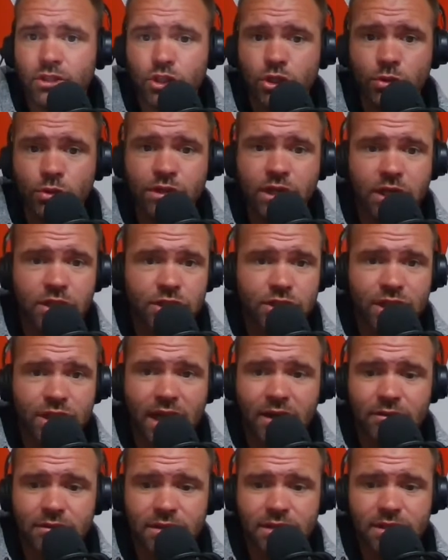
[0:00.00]
two
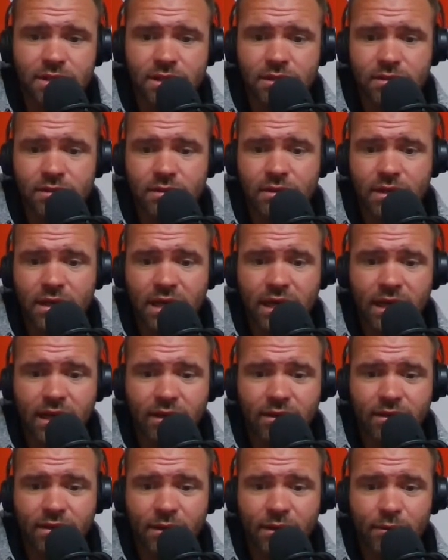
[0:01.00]
touchdowns.
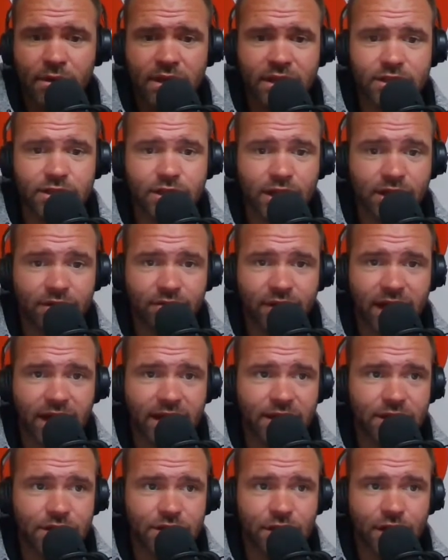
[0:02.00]
Uh, they really took
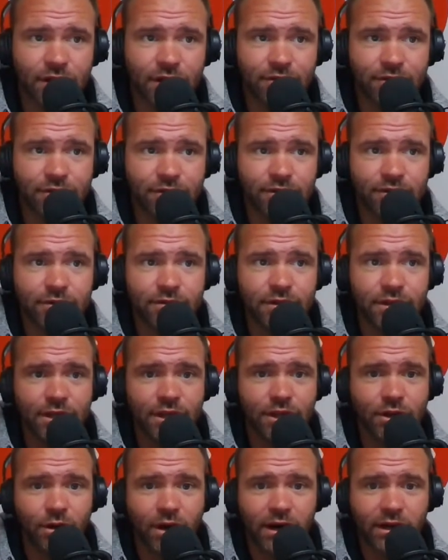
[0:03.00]
advantage of
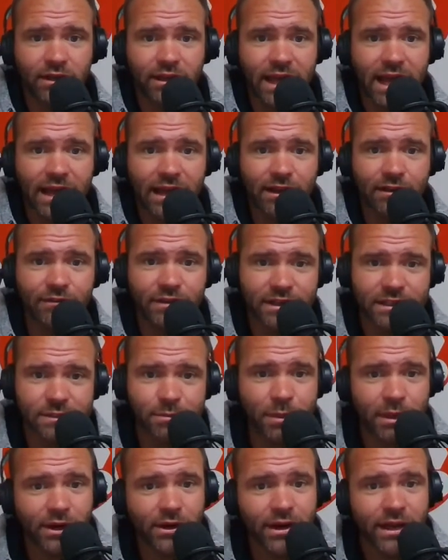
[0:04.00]
you know our lack of
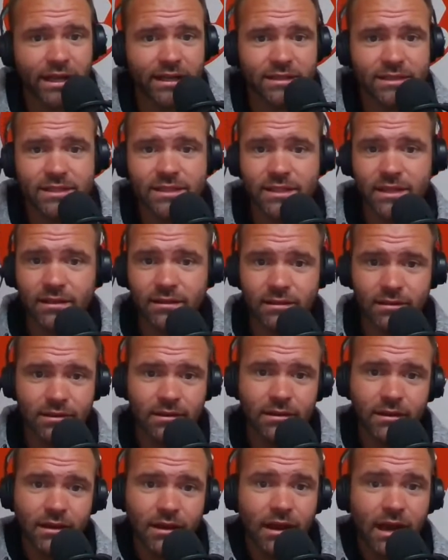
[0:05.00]
experience
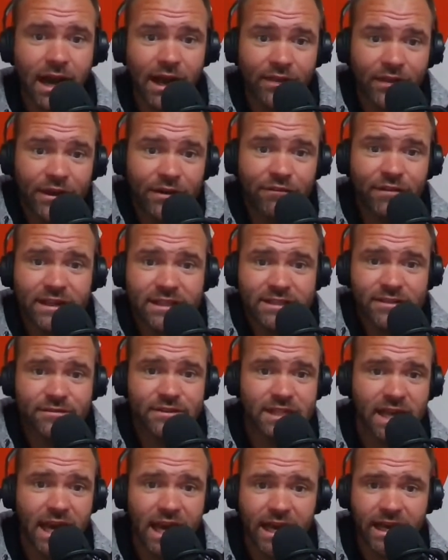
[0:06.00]
on the defensive
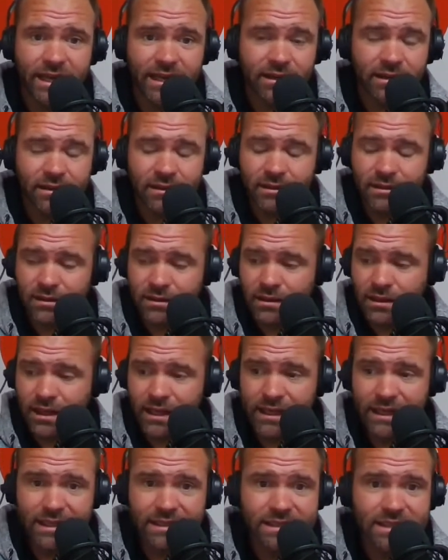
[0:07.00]
side,
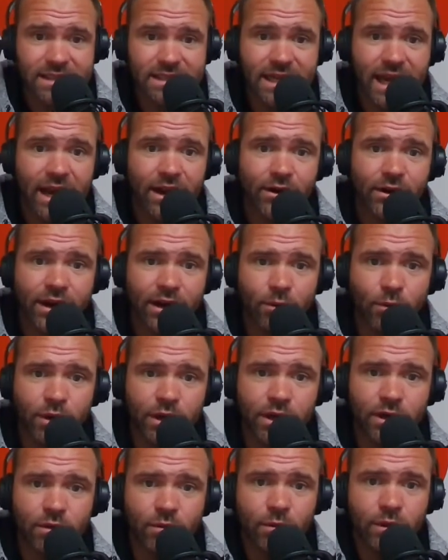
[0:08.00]
and it's scary
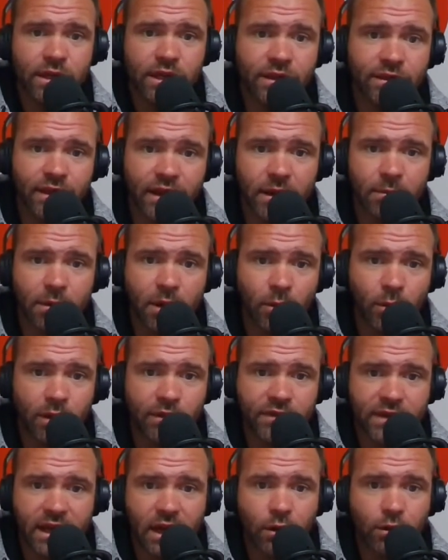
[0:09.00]
when when you think about
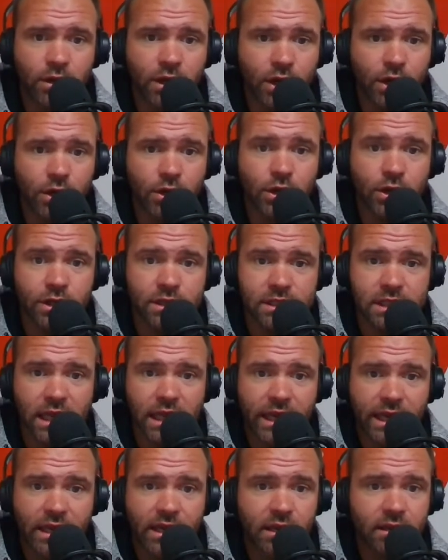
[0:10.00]
what the outlook looks
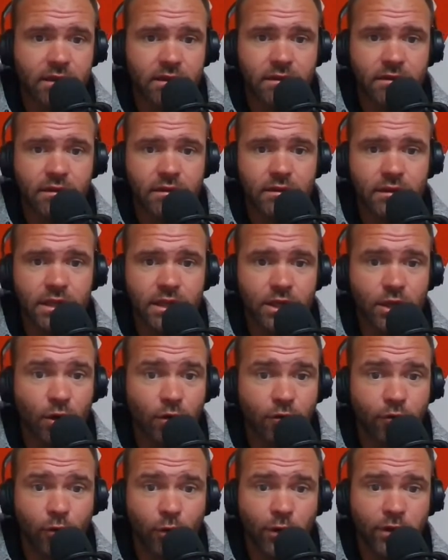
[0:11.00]
like. You
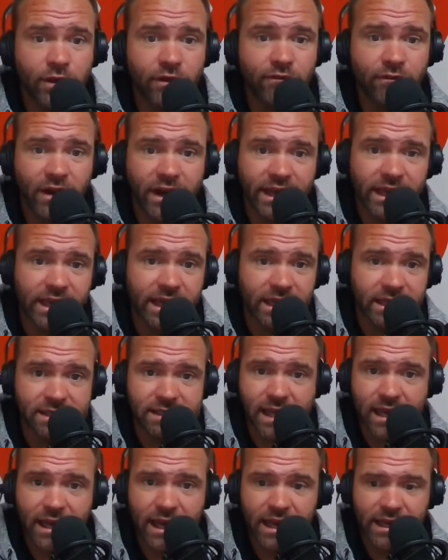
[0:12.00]
know, for the
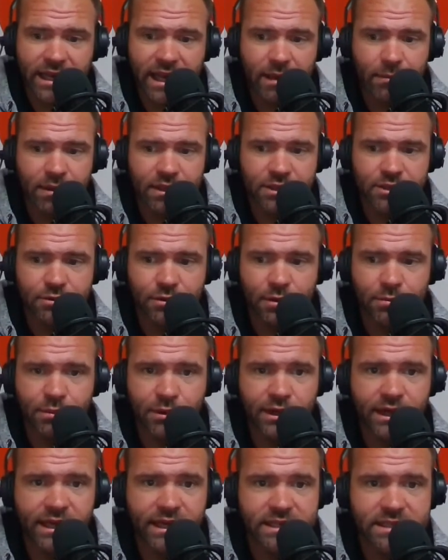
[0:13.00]
Vikings, I, I came into it
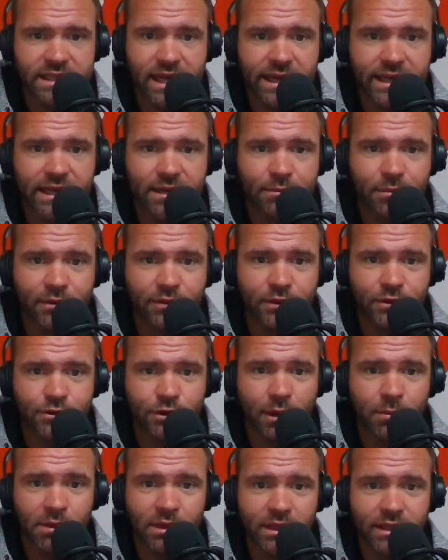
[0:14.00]
pretty excited, but the
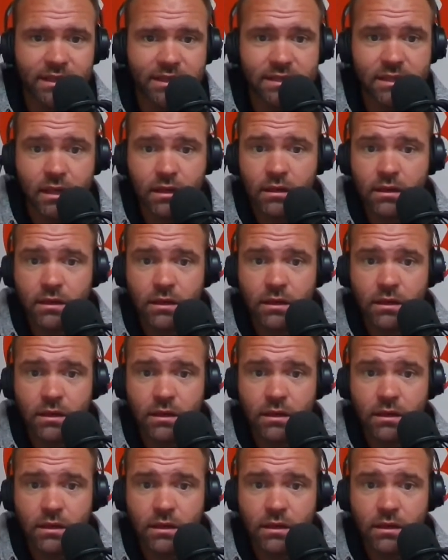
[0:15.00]
trouble is